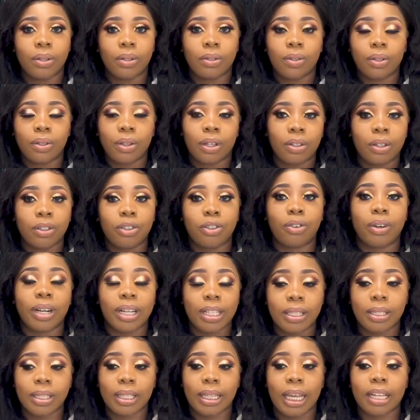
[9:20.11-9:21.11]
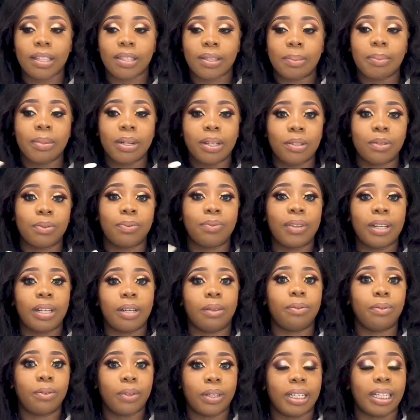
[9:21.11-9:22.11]
so you're not trying to get somebody to
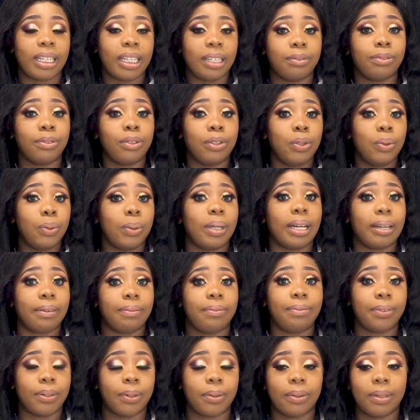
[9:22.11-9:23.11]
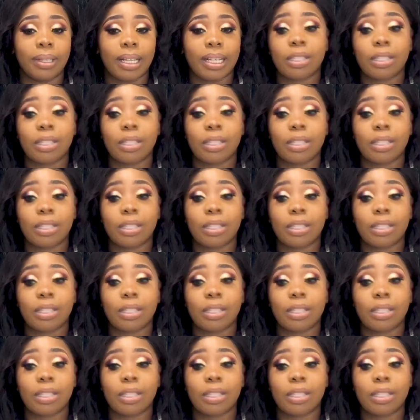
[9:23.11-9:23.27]
fill a void that even you can't fill.